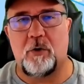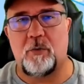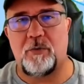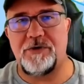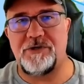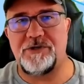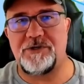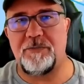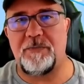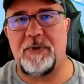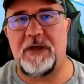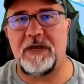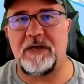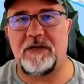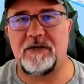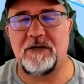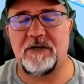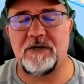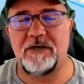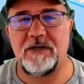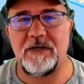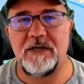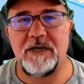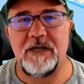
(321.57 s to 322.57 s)
in Jamaica,
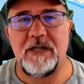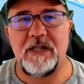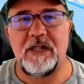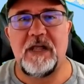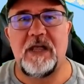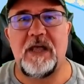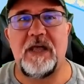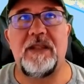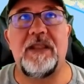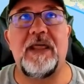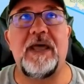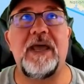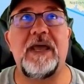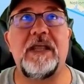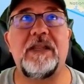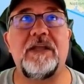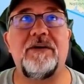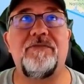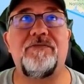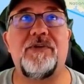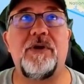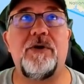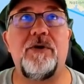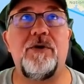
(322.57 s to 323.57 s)
and they
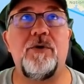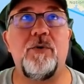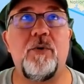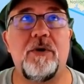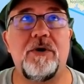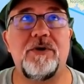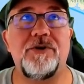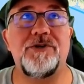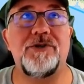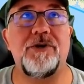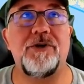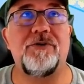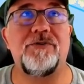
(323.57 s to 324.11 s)
lived in Yorkshire.